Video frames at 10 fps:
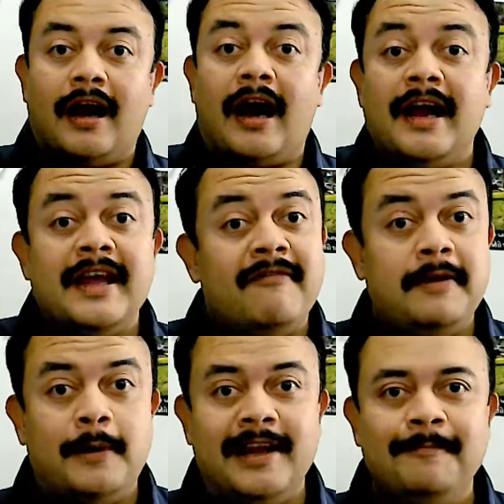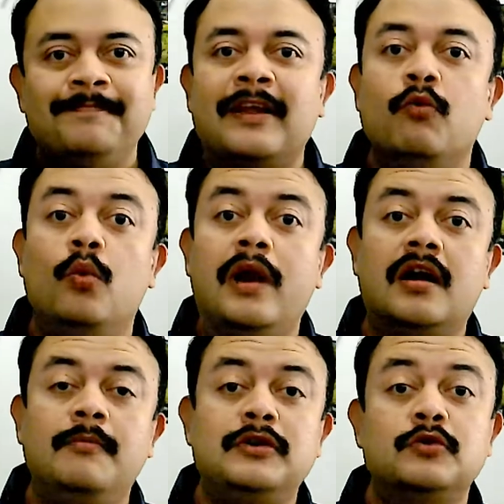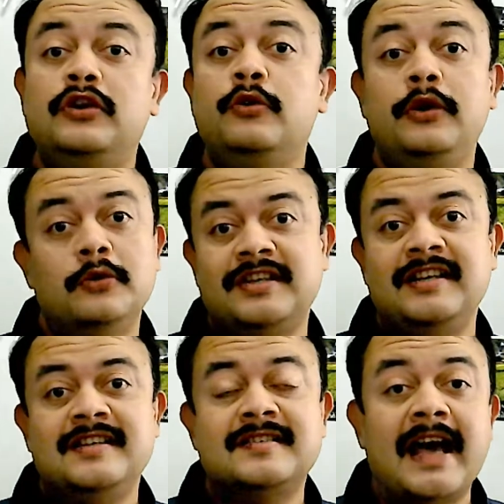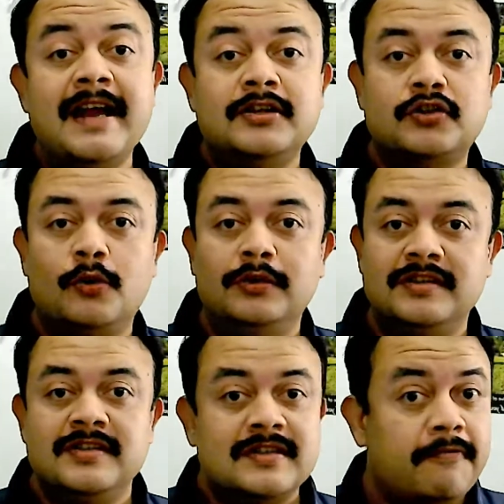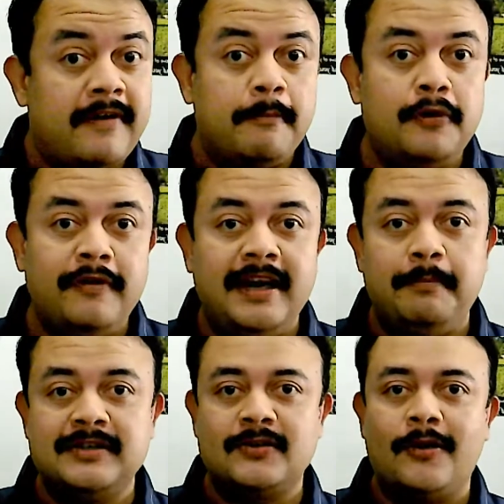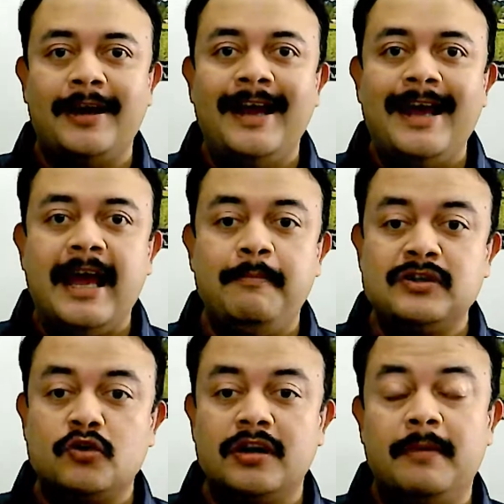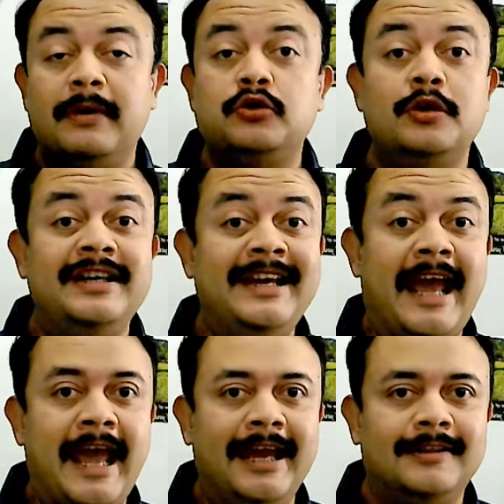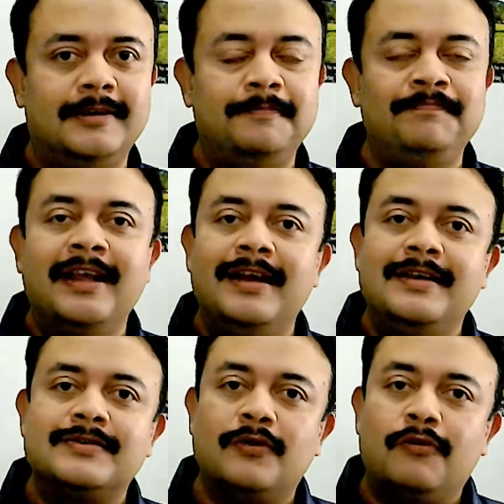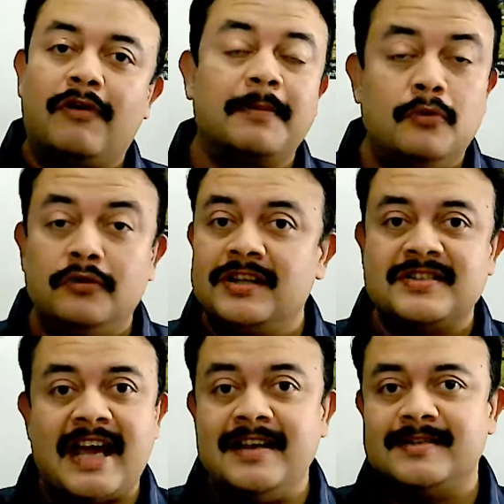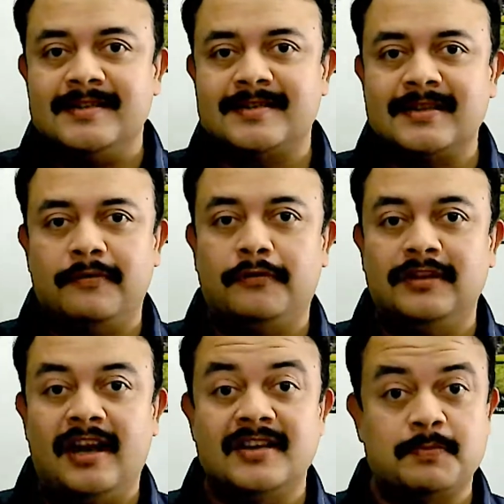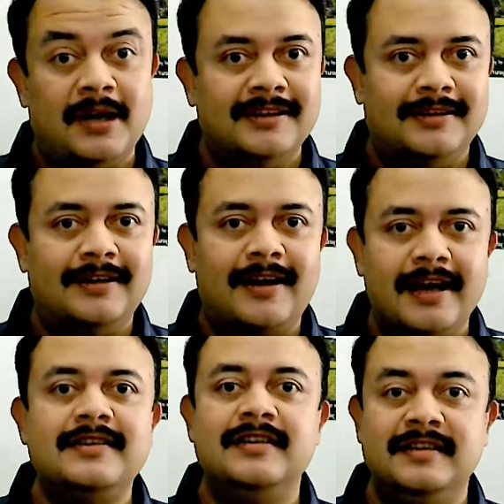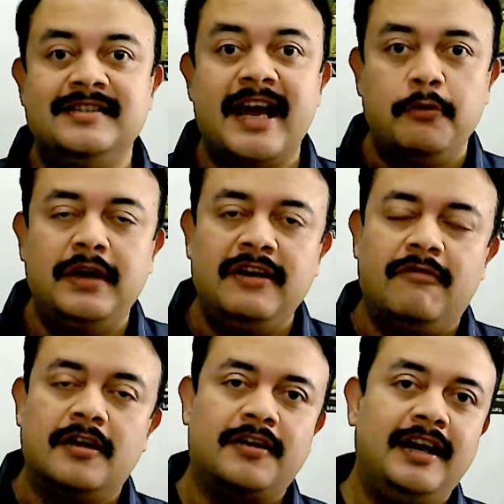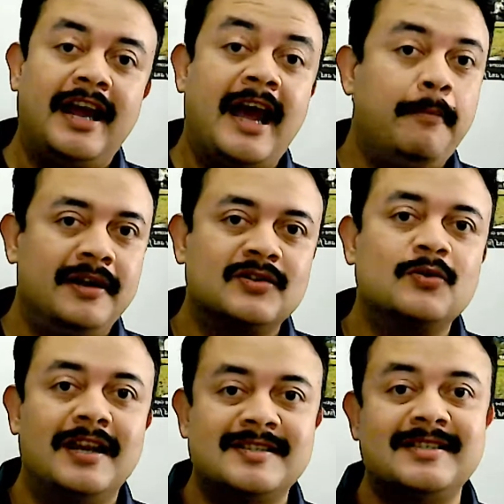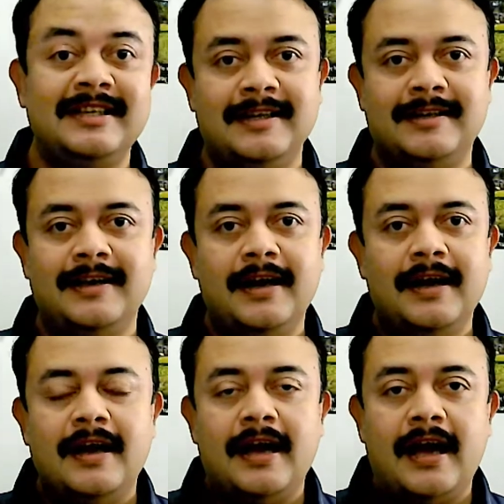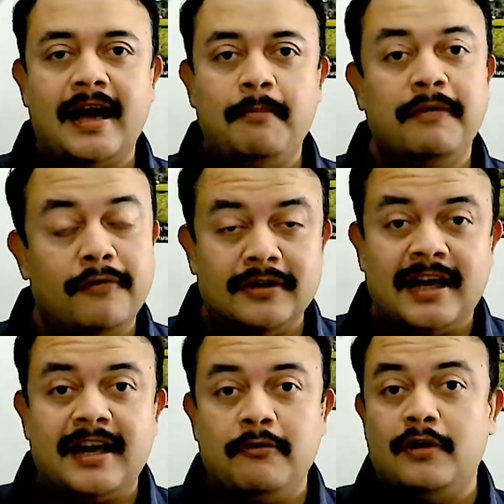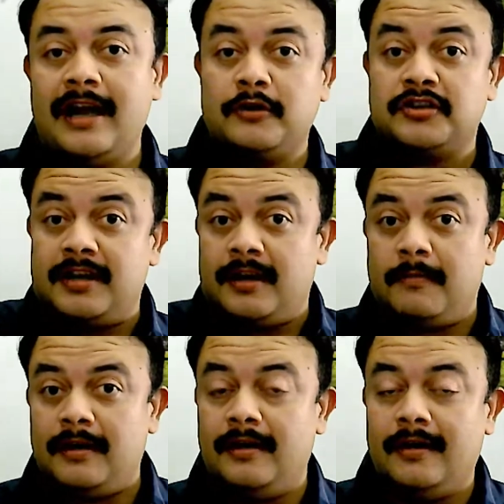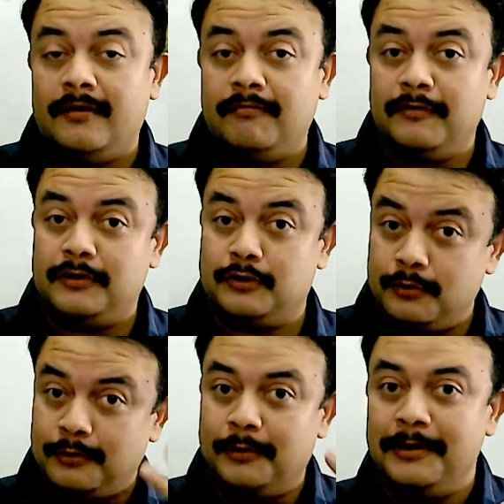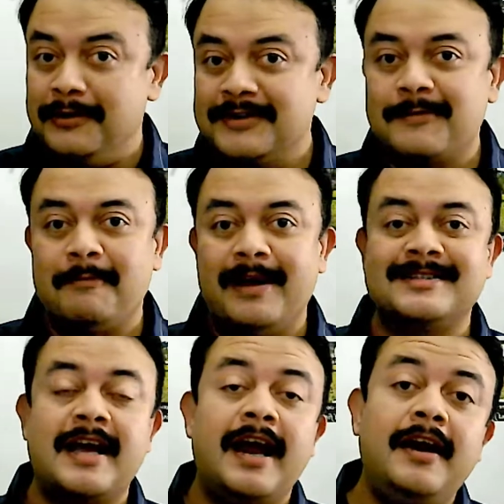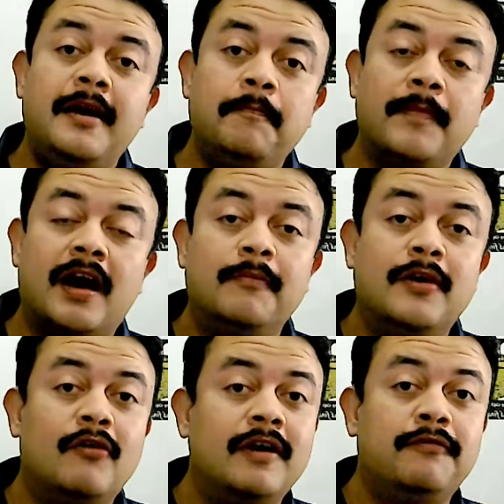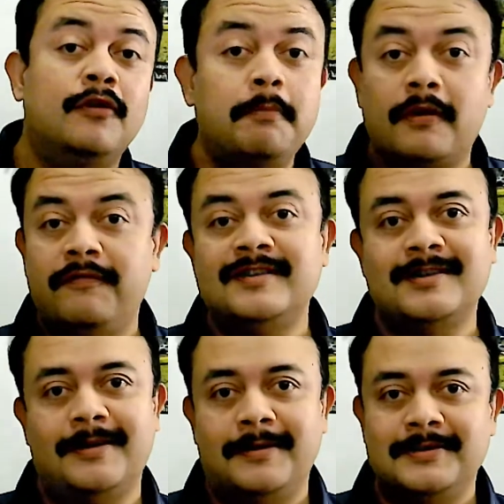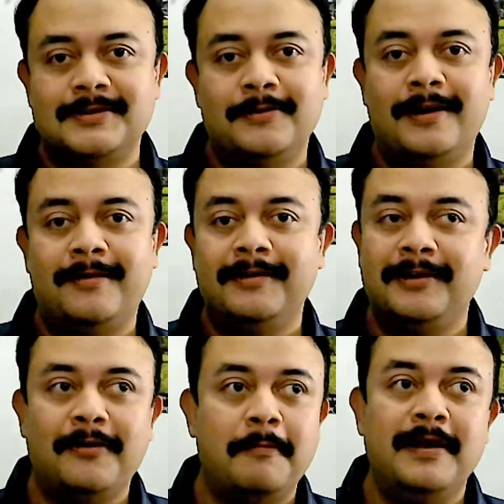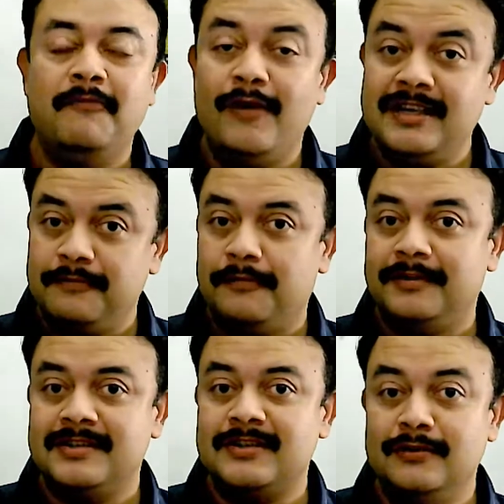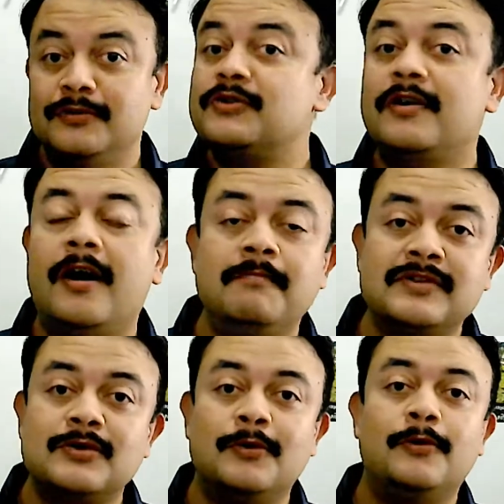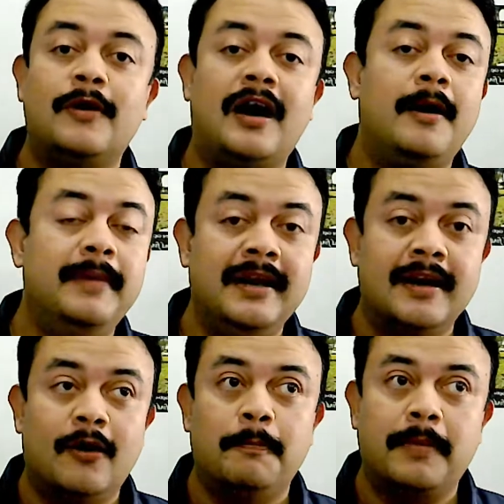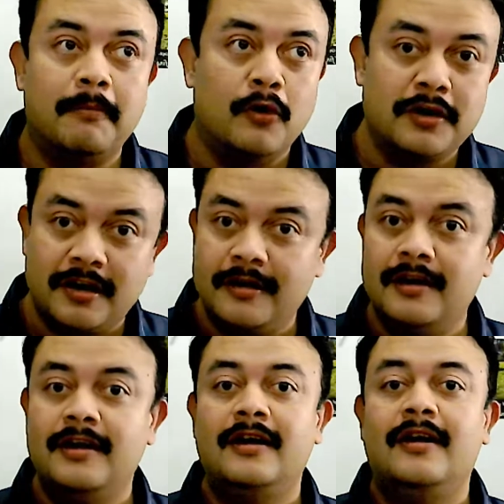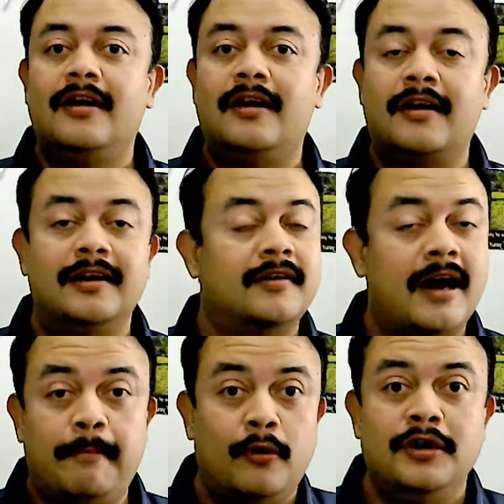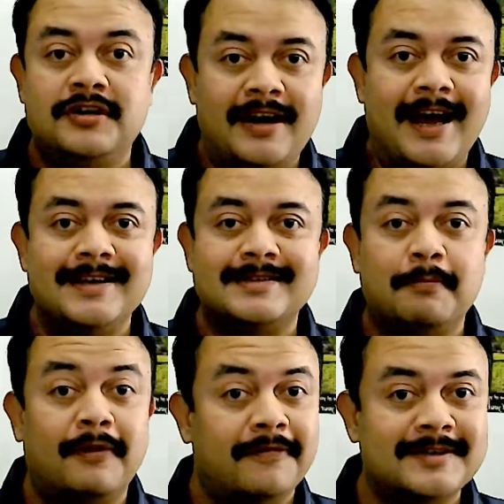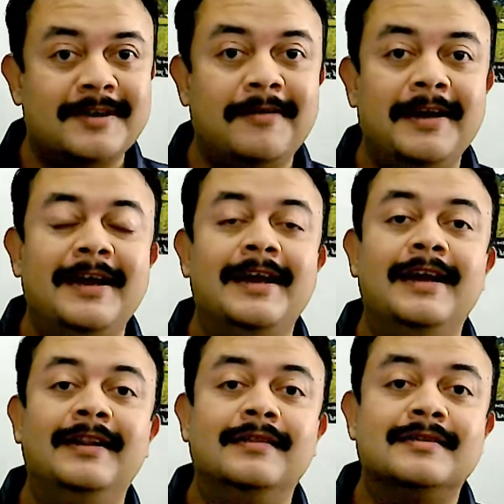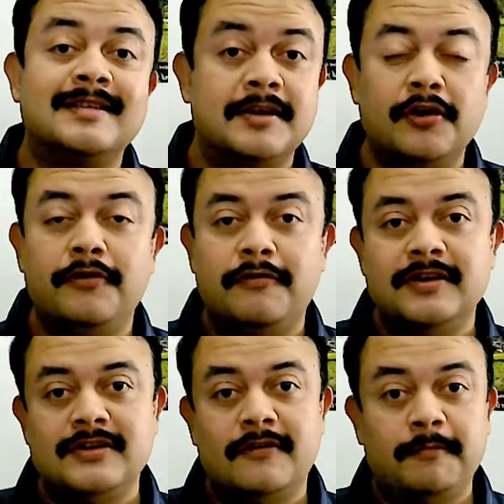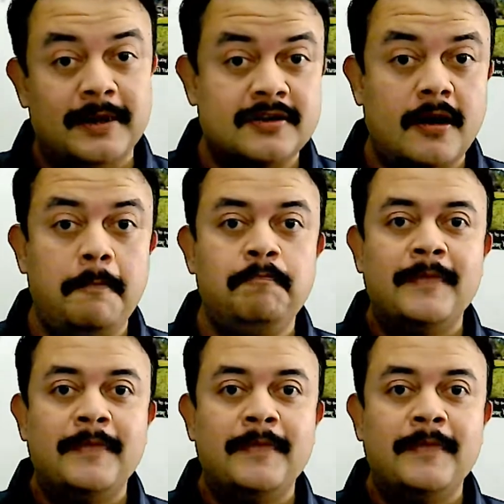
Hi everybody, welcome to Curiosity, the science show. This is the February episode, episode number twenty-eight. So what moved the sciences for the last month, right? In January, what really happened? So let's see it. Uh, before that, I would like to share uh, two good news from my side. I'm now a full professor. So, uh, you know, I've been waiting for this news to come. So I've been now promoted, or rather appointed as the professor in Central University of Punjab.